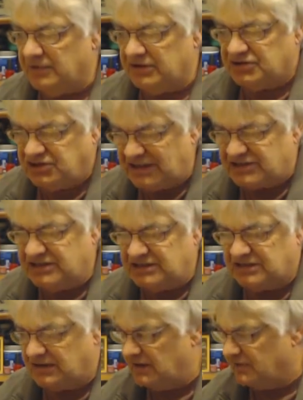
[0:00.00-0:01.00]
Your
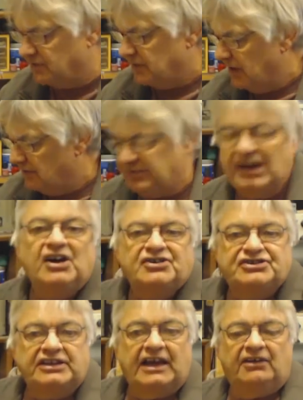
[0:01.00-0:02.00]
chassis is kind of
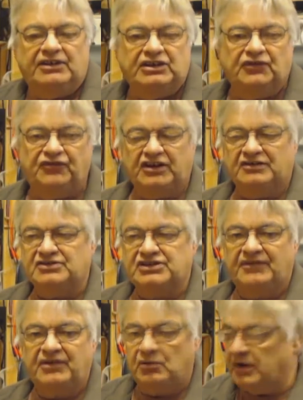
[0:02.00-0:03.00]
blasting out
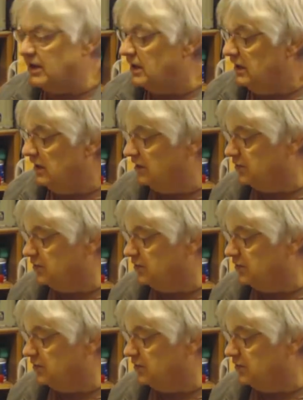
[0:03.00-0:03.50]
interference everywhere.